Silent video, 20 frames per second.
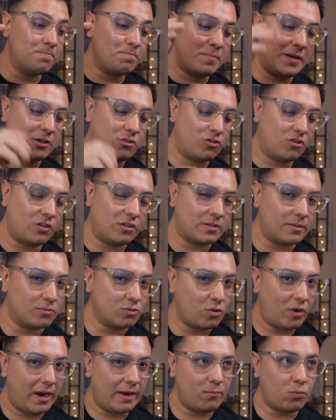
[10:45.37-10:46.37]
Make sure to
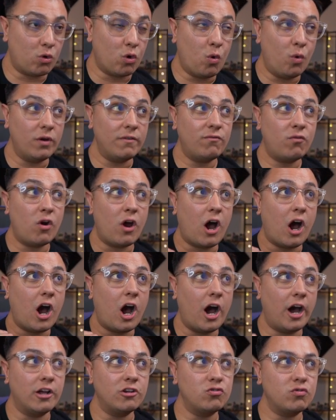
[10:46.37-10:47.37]
subscribe. We're going for
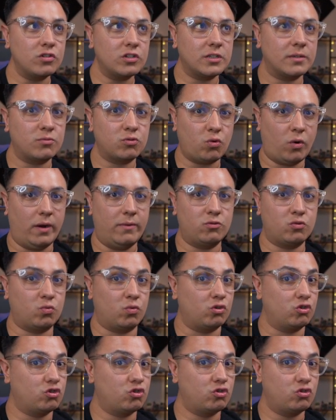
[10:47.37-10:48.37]
100 subscribers.
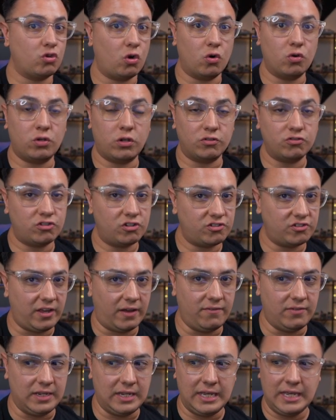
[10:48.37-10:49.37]
We're so close to
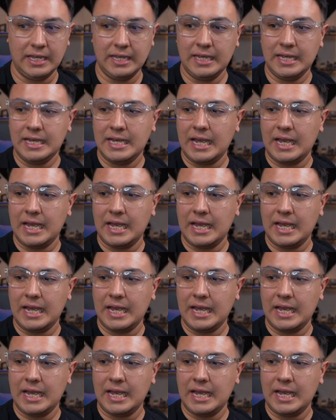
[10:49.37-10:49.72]
70.